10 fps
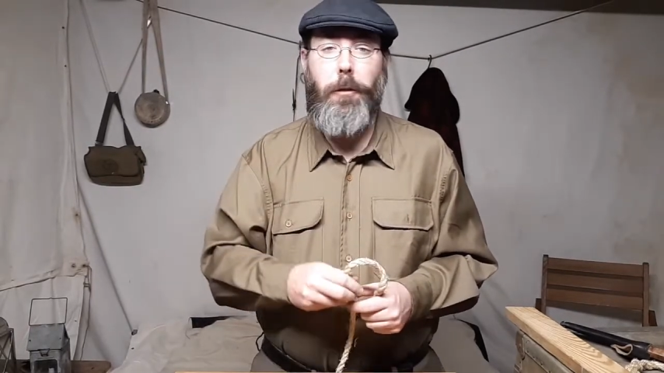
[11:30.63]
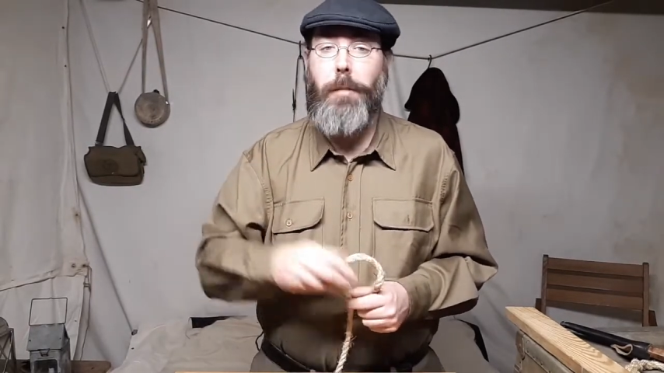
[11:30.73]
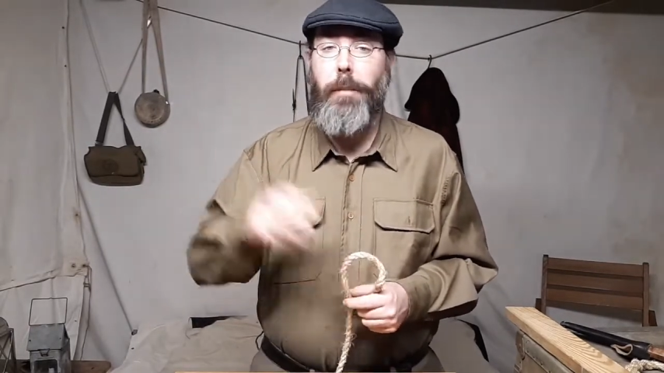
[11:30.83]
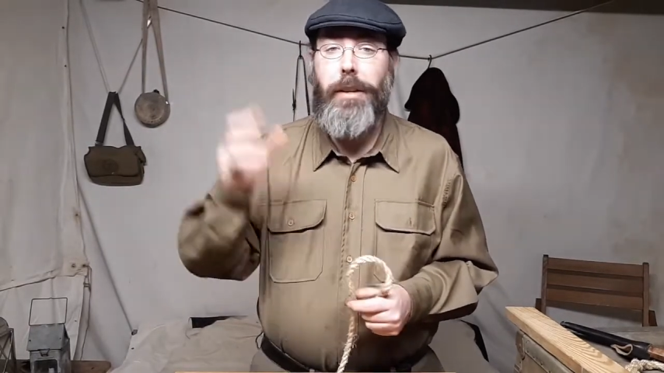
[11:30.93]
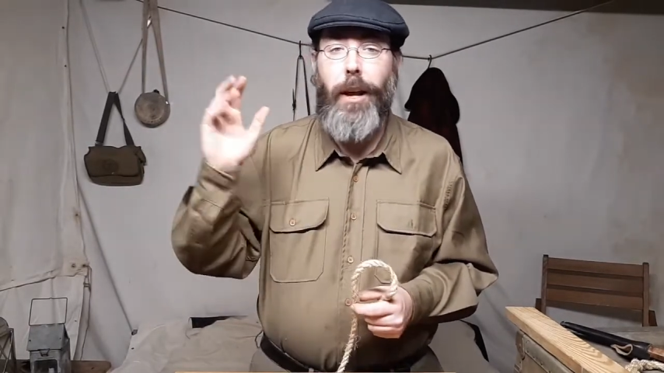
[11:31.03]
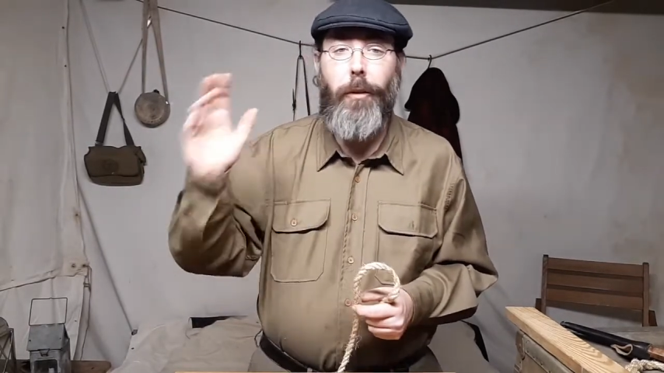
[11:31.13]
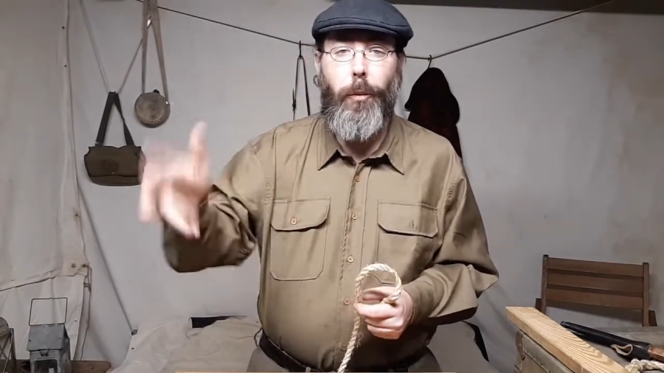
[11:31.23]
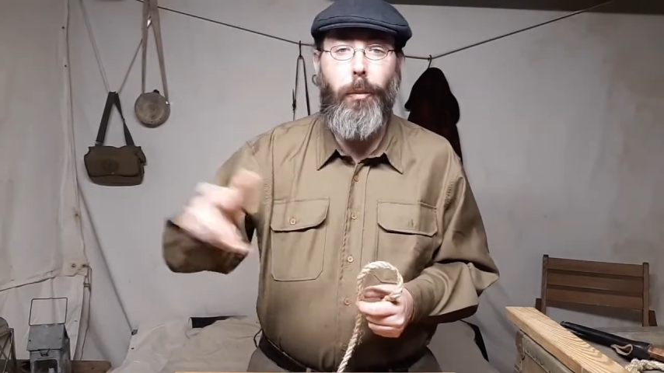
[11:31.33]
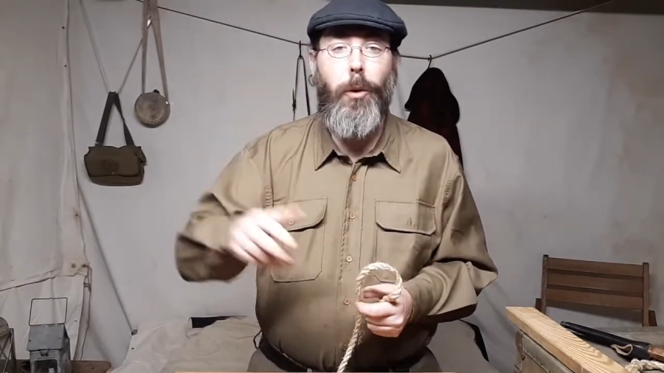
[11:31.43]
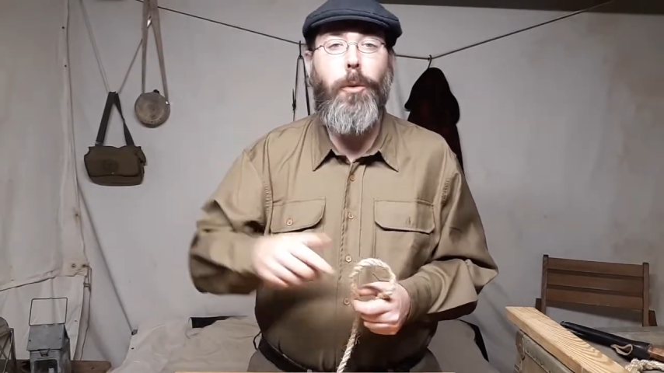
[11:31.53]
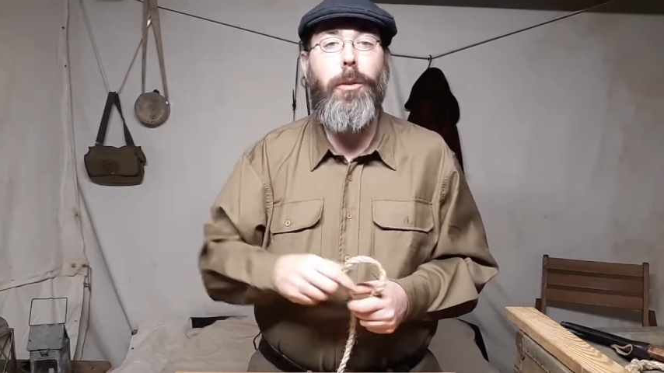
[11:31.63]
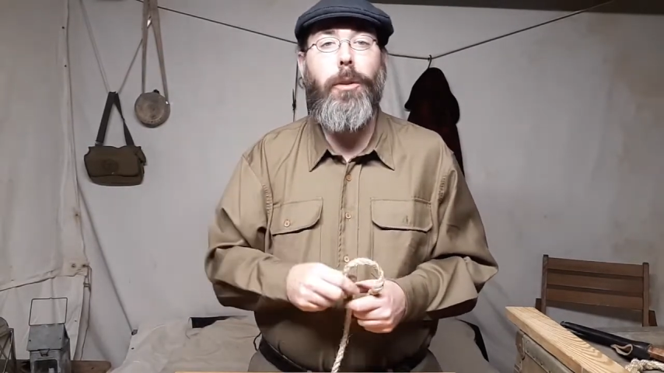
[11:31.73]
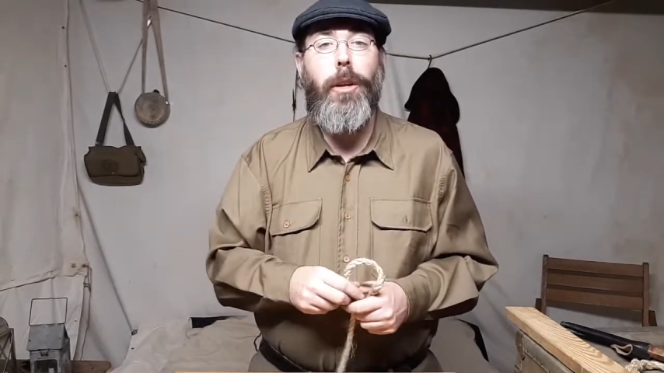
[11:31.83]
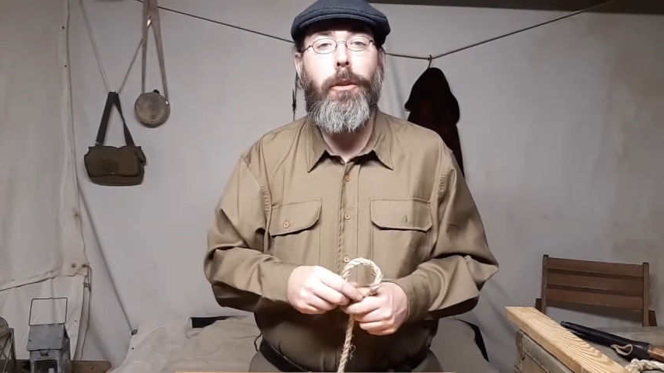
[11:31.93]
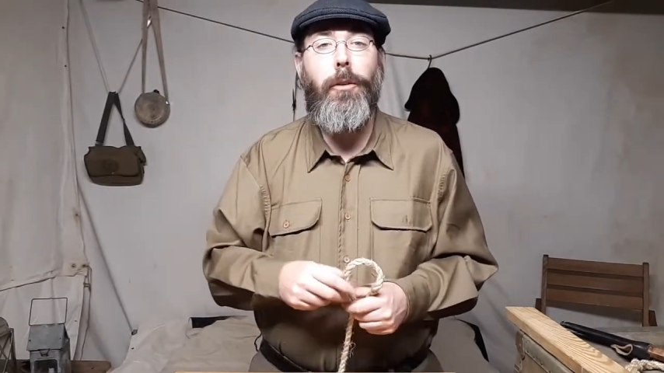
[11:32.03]
or maybe down the road you
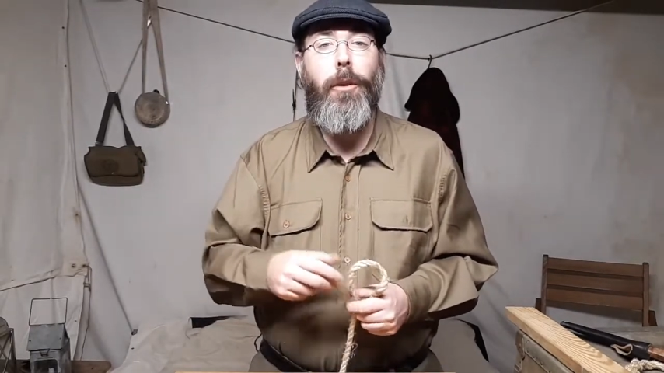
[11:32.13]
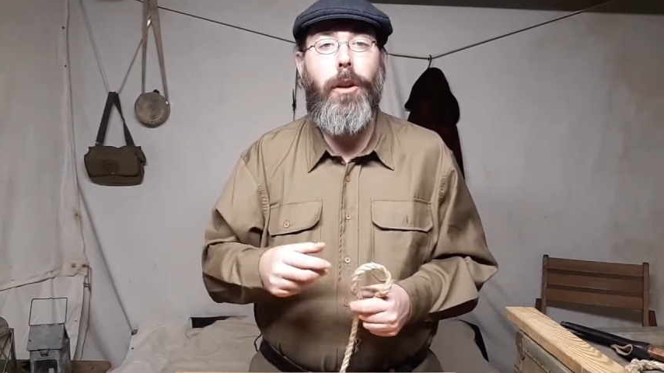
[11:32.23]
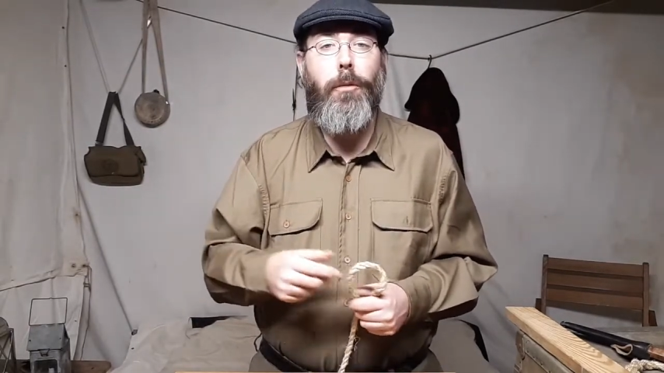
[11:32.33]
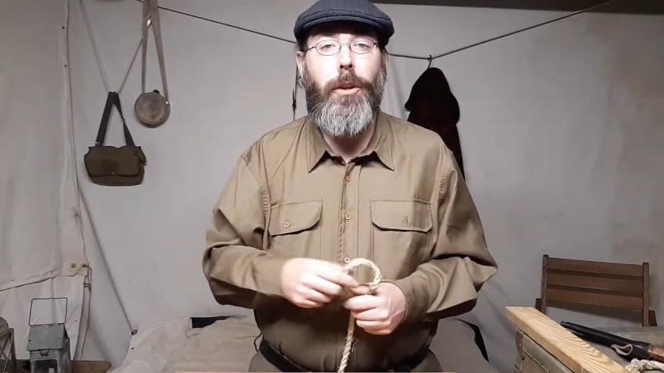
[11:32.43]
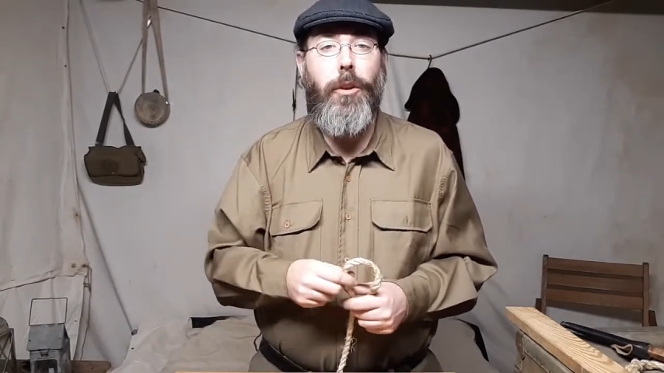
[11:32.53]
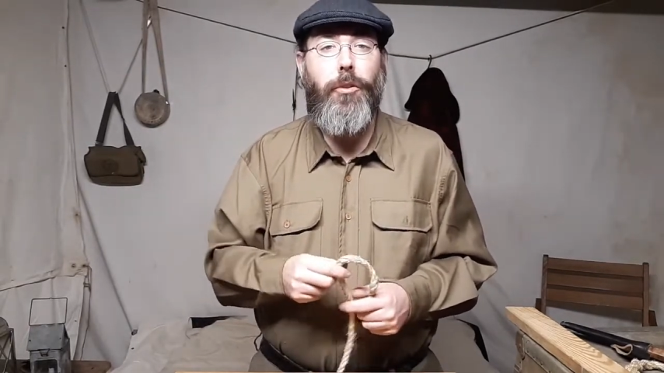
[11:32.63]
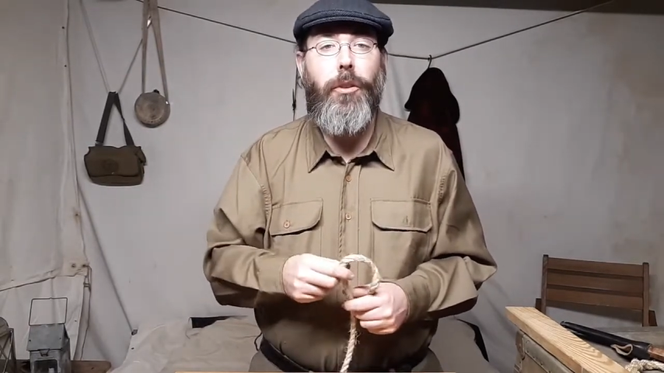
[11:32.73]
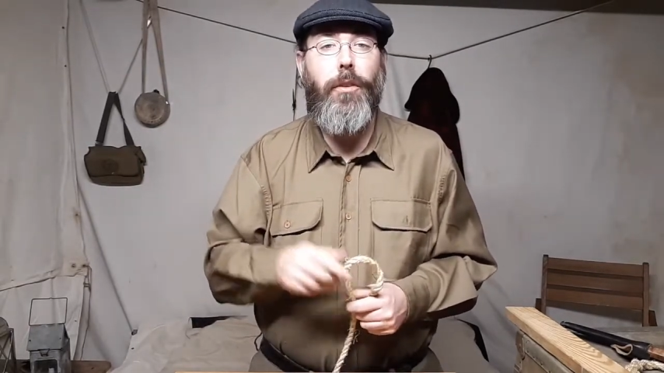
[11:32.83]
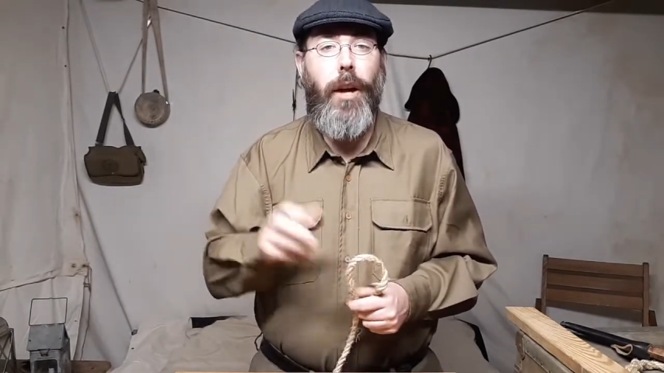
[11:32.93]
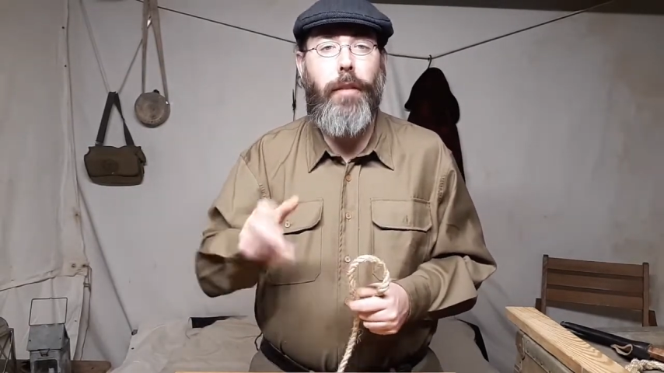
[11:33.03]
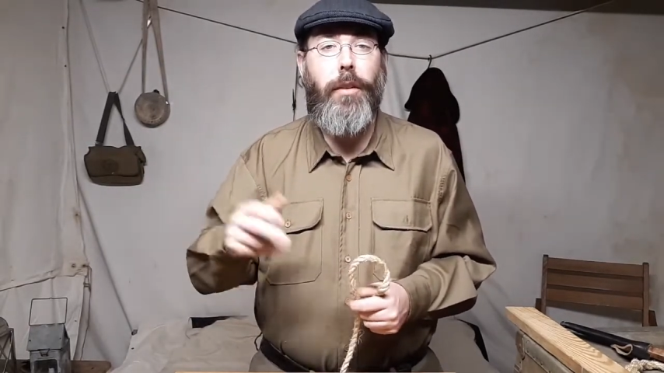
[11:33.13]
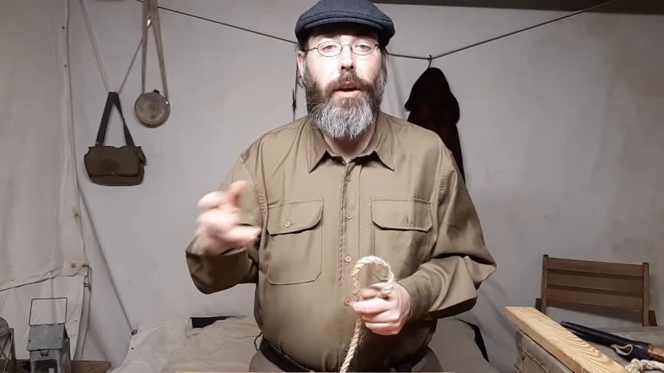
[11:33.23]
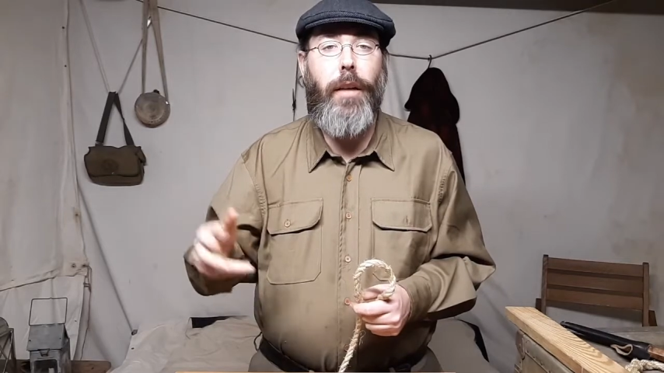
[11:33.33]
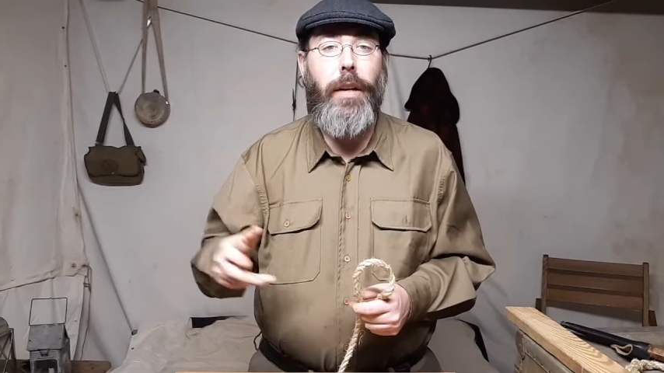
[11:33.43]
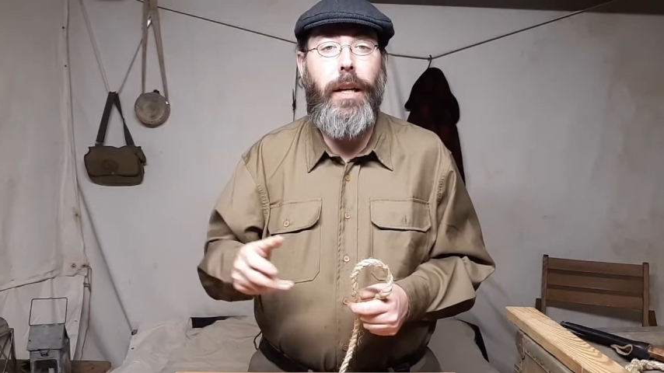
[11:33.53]
think you're going to reuse it time and
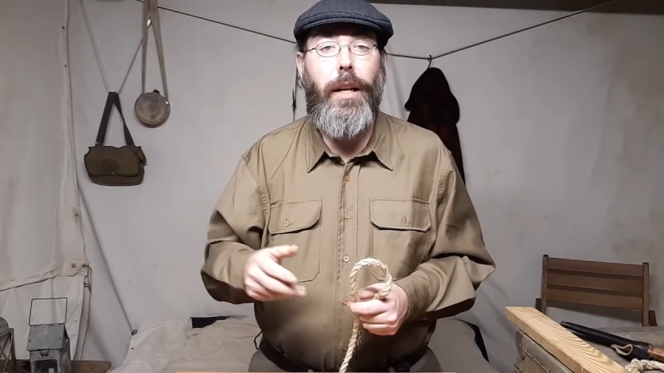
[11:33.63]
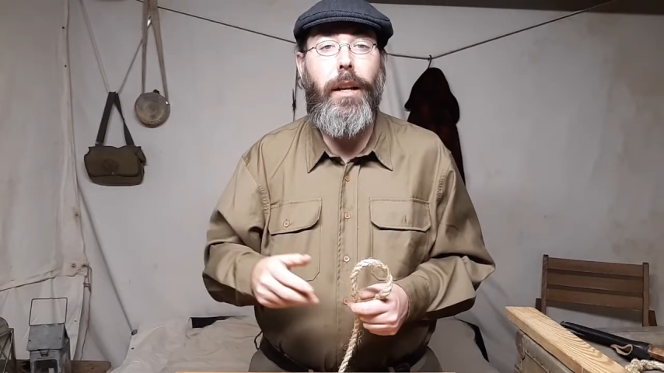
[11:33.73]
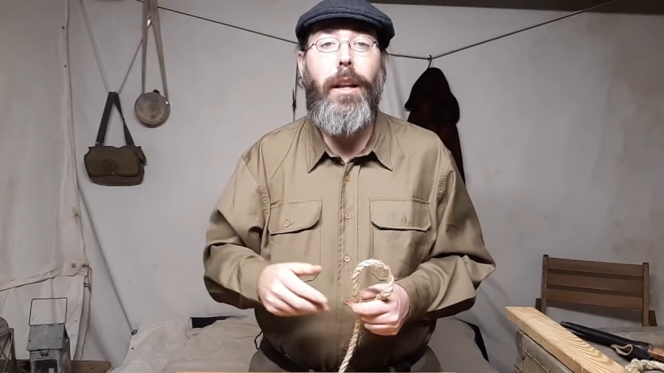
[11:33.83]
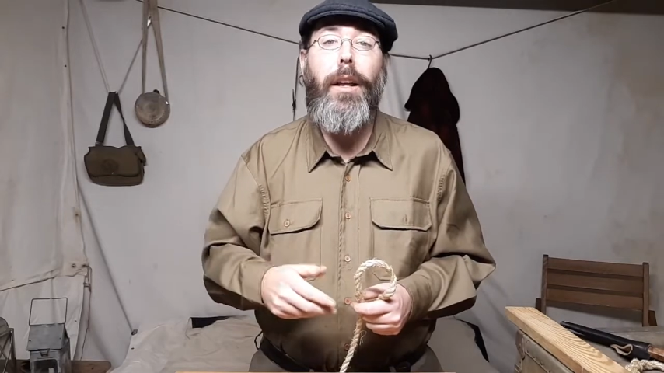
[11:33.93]
time again,